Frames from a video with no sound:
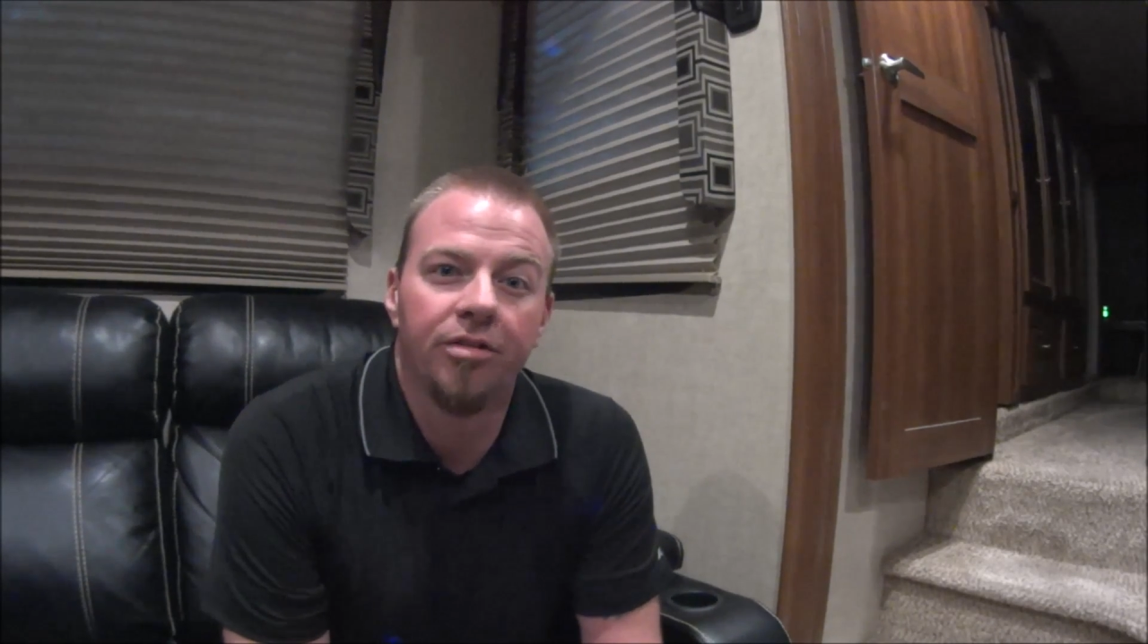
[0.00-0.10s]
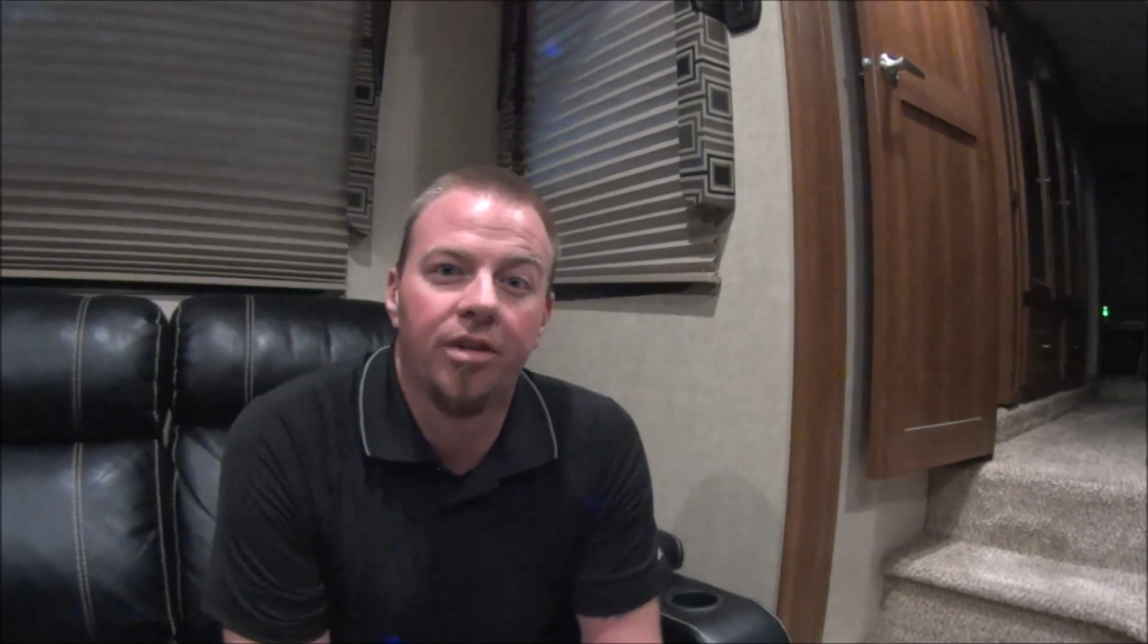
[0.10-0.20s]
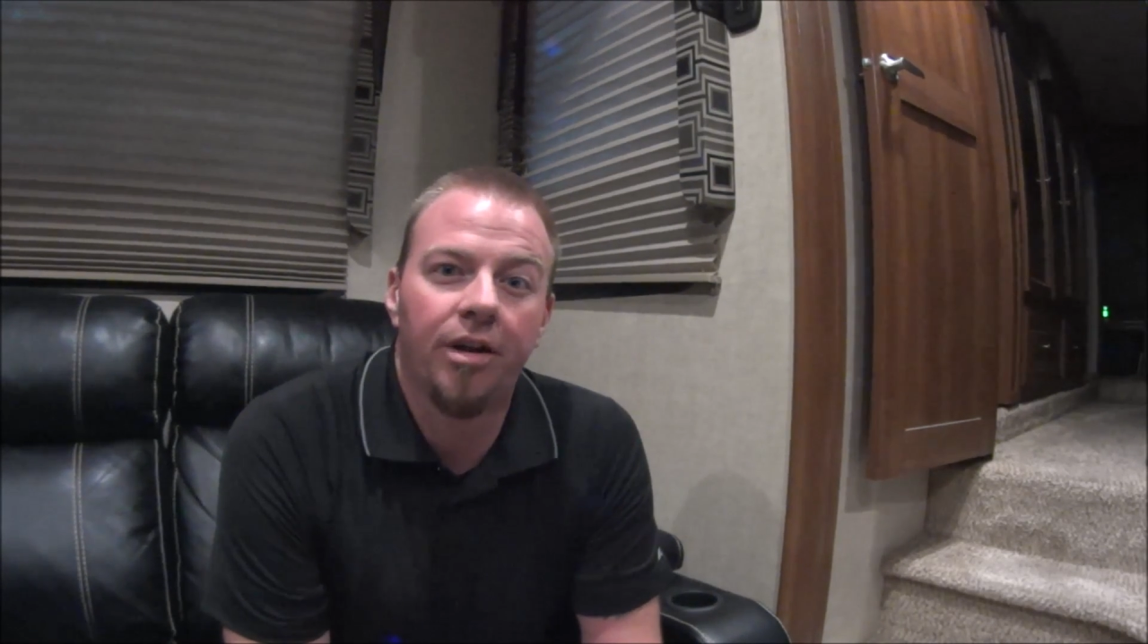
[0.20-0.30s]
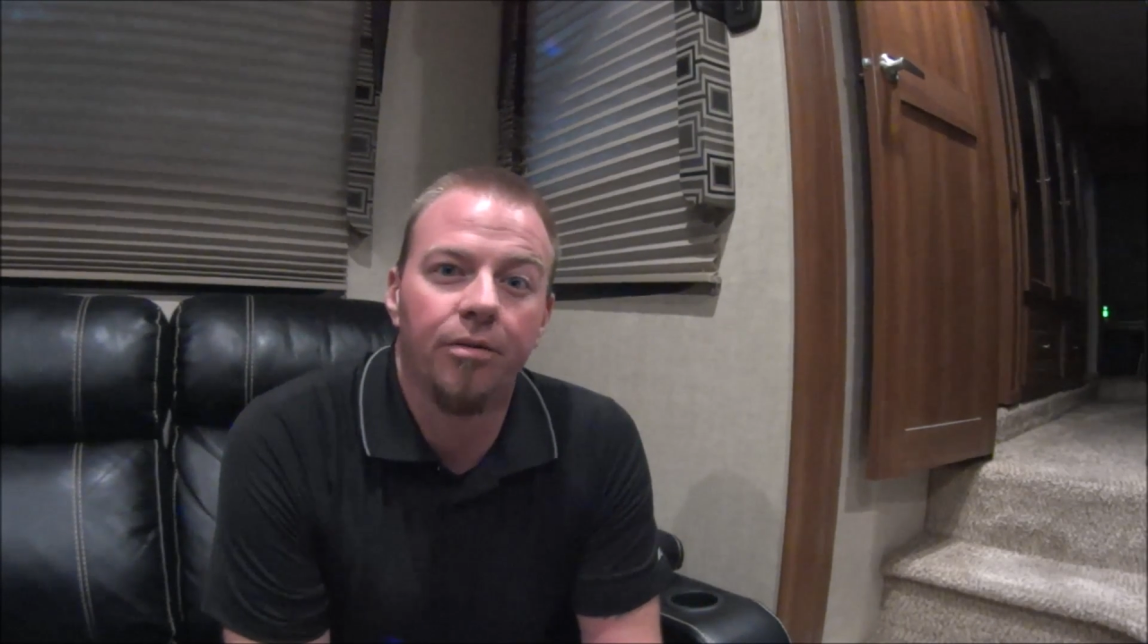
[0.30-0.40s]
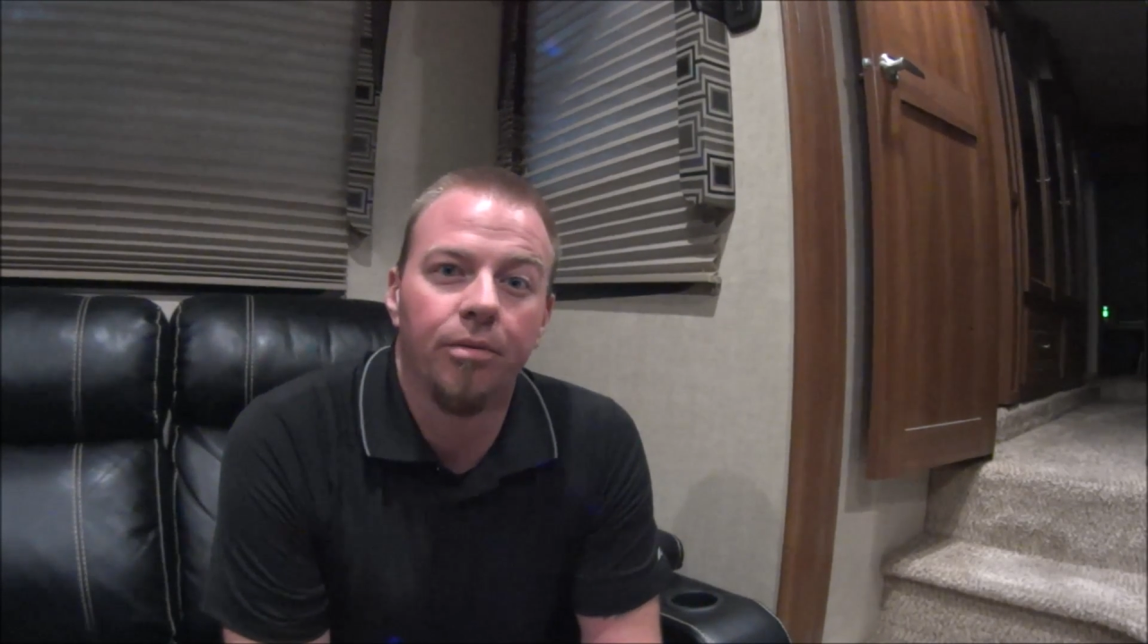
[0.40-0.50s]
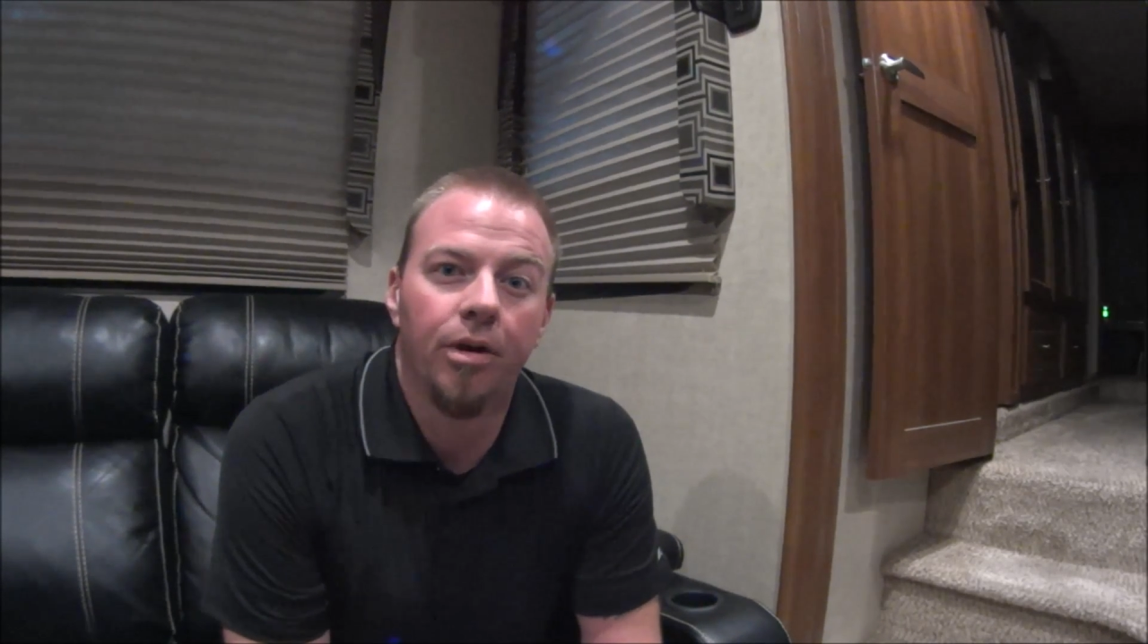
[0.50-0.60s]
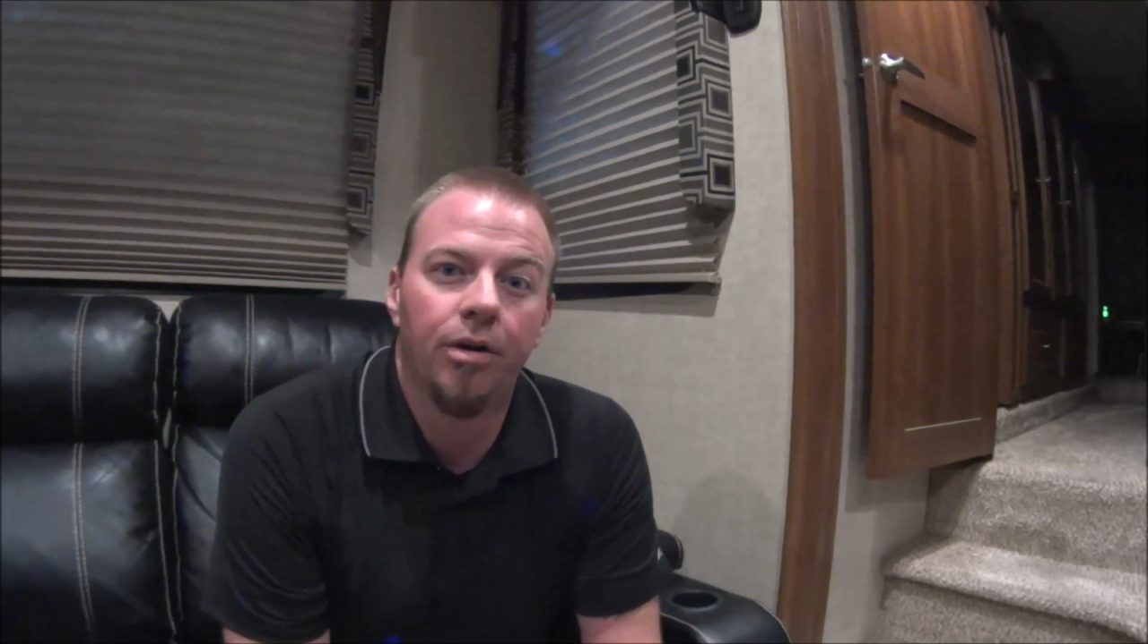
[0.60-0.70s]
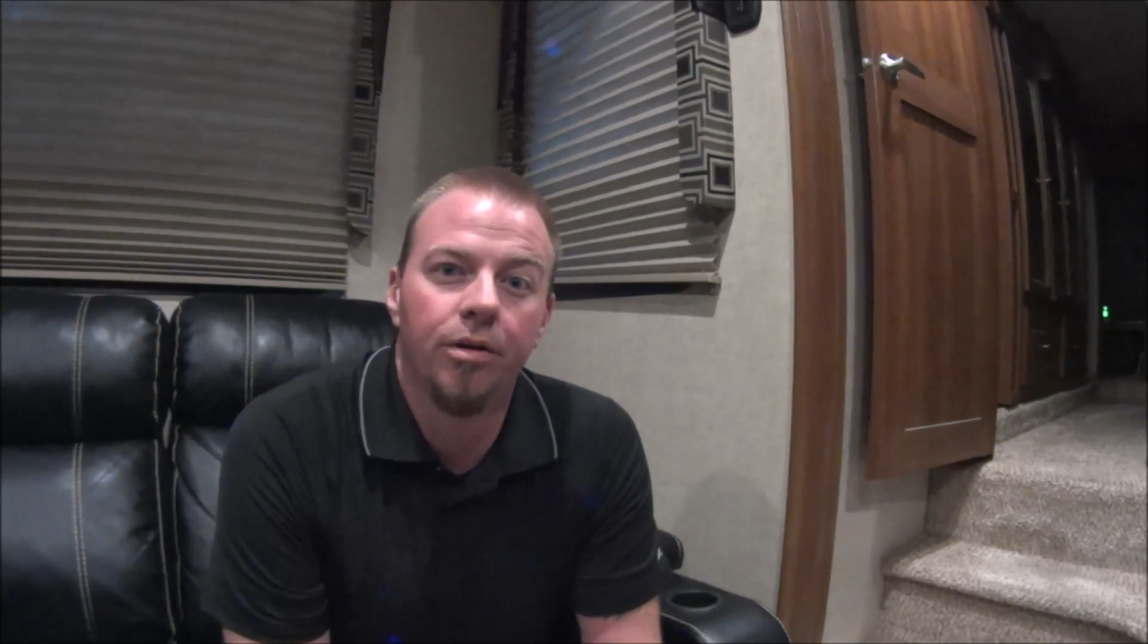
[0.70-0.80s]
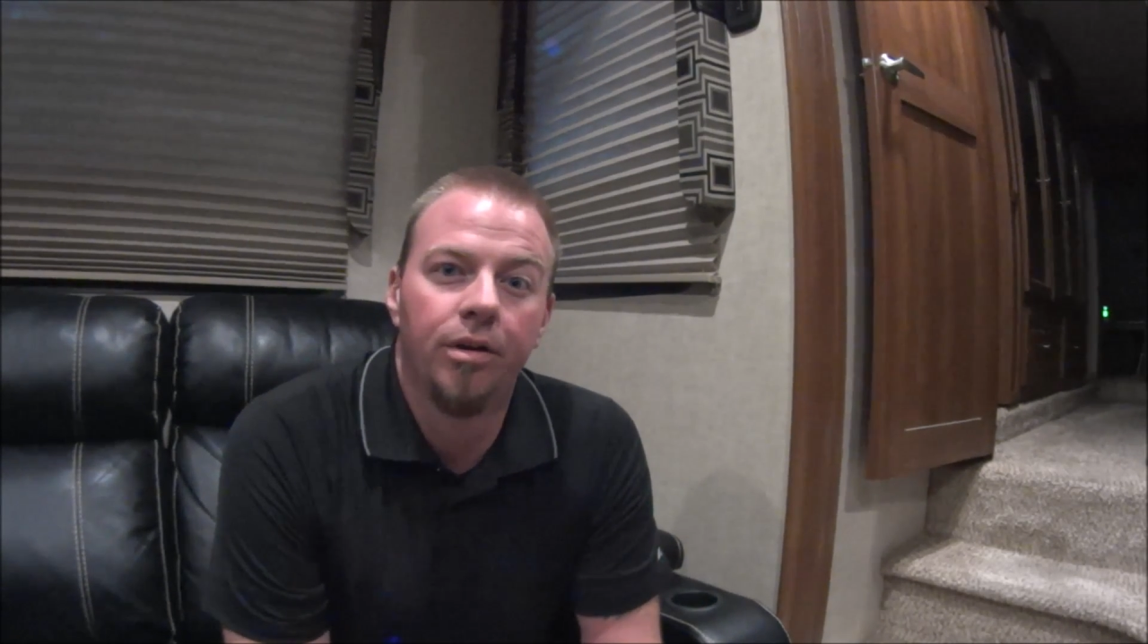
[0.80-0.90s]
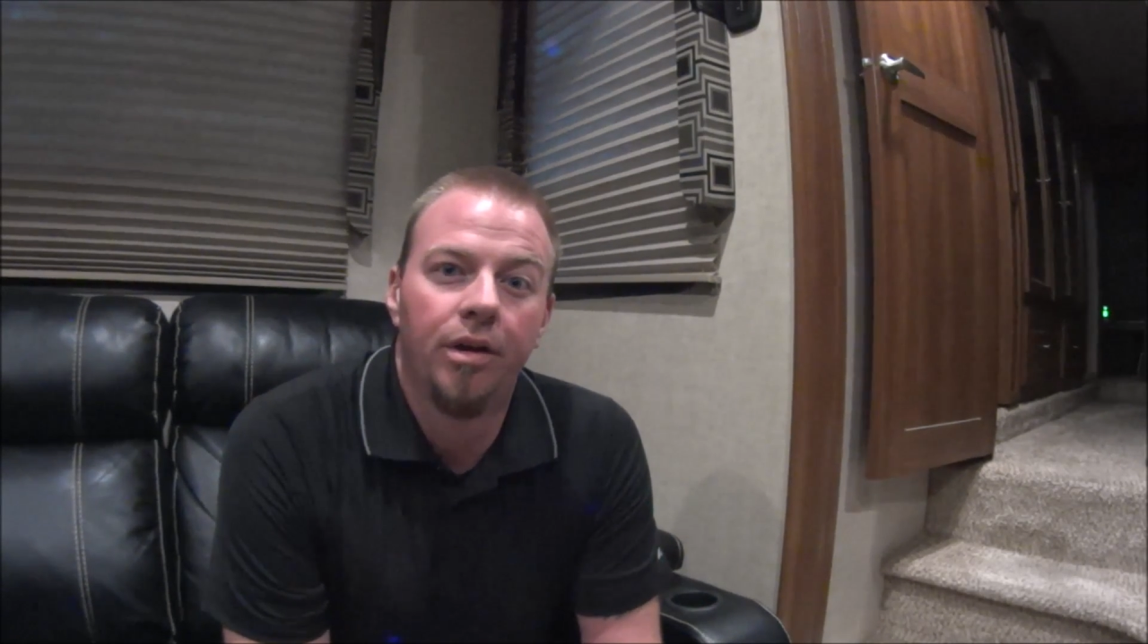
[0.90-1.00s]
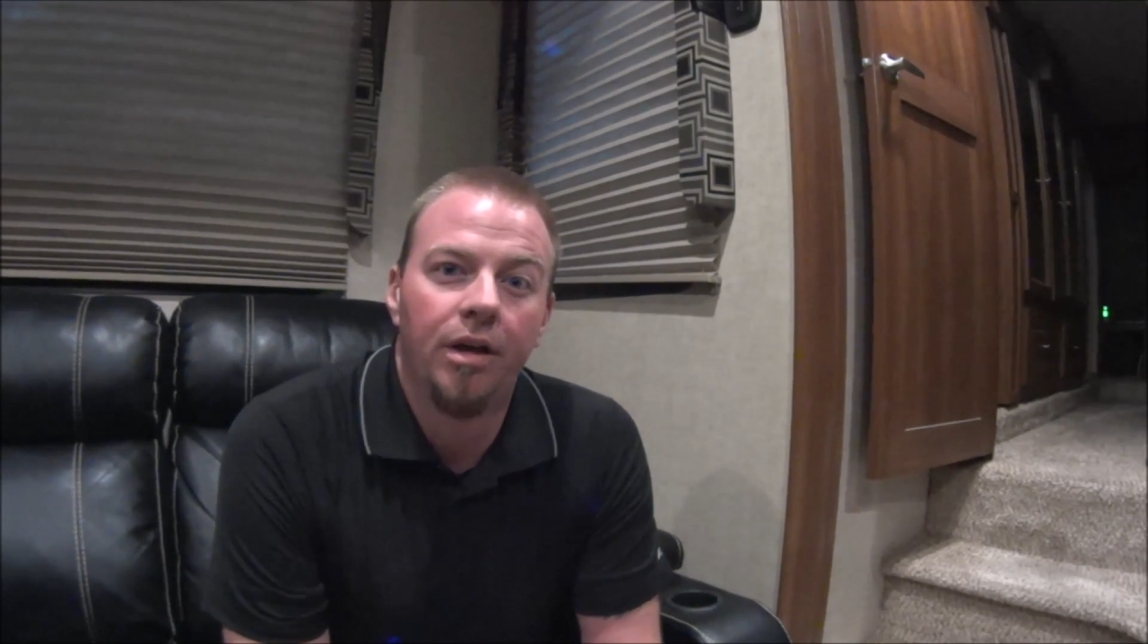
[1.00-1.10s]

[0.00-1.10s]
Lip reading: side of the road,